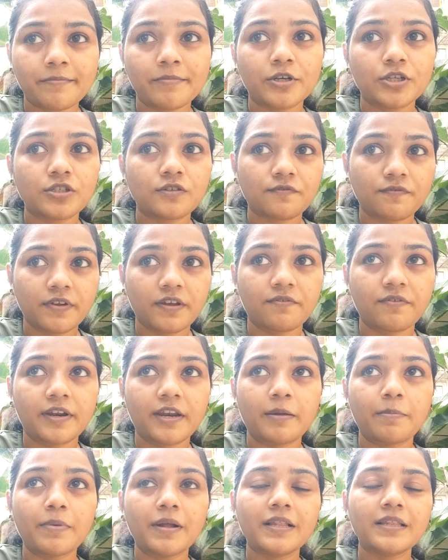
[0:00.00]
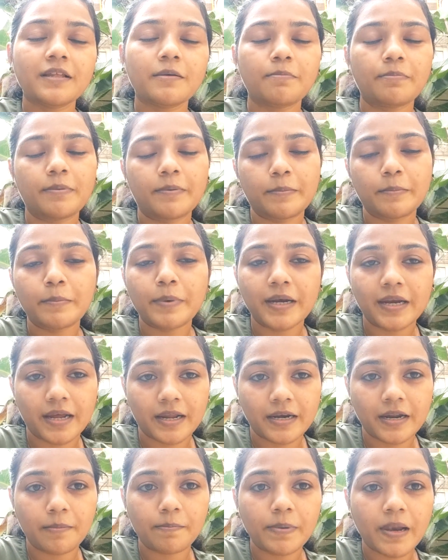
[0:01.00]
much favorable, the
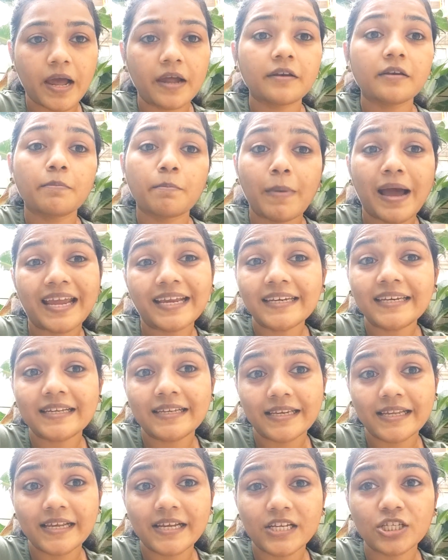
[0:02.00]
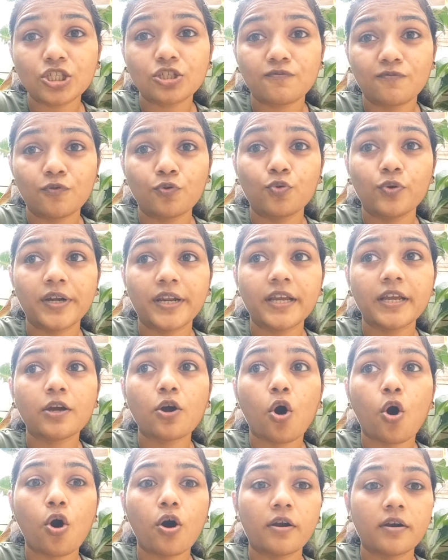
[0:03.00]
banana plant might delay its fruiting
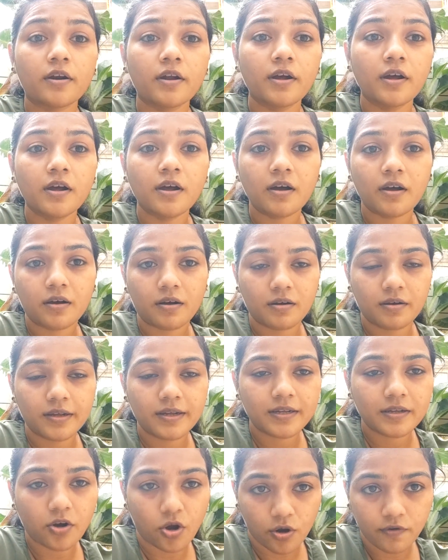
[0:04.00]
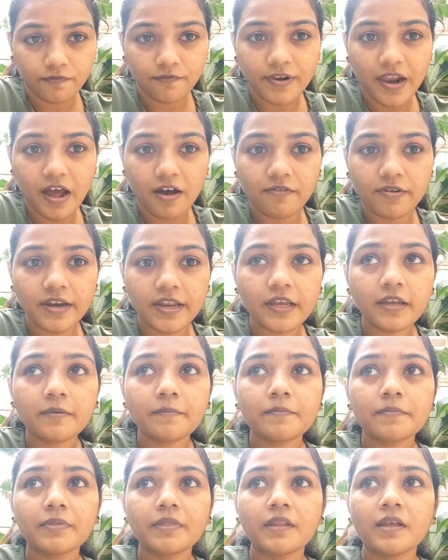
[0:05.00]
or flowering.
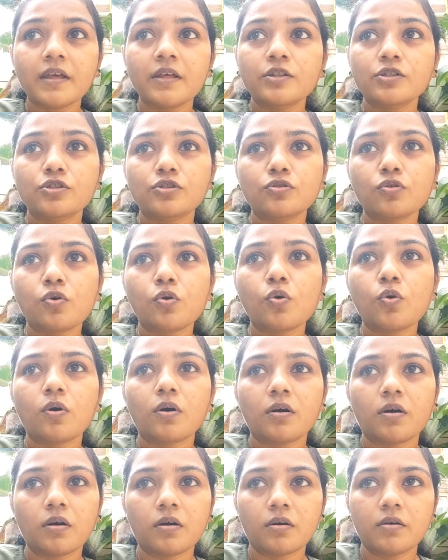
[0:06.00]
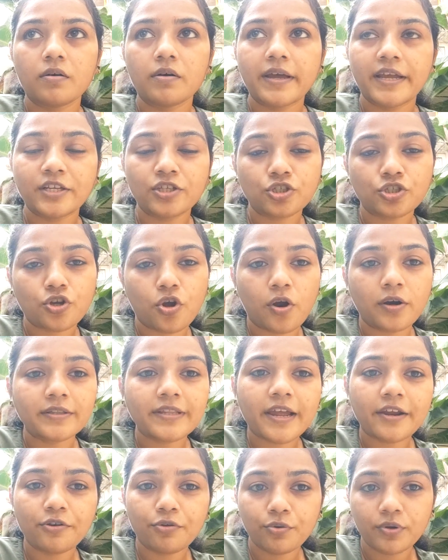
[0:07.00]
So ensure
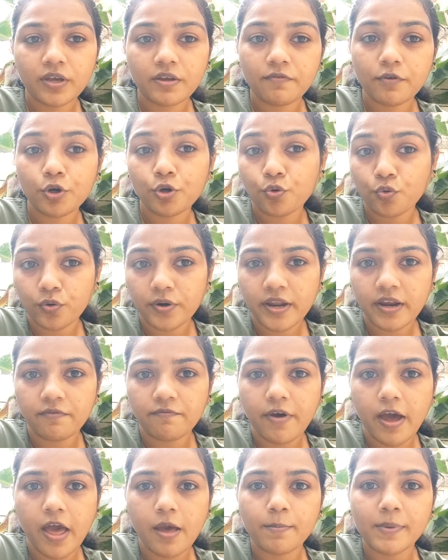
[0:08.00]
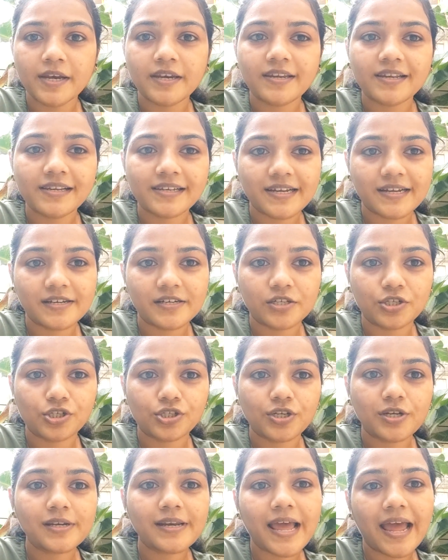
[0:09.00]
that you give it good environmental
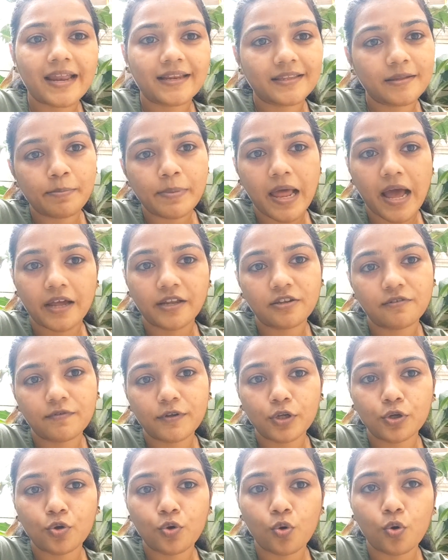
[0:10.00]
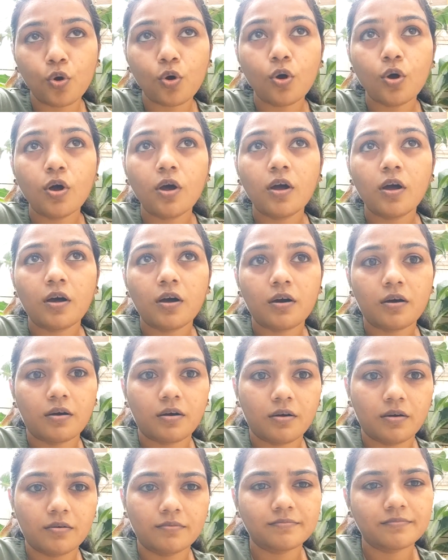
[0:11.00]
condition and the plant will go
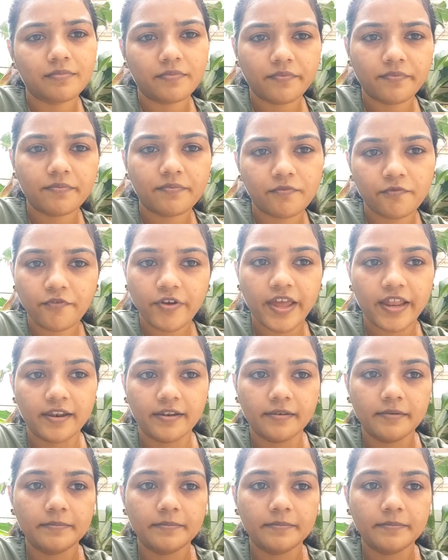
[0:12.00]
well.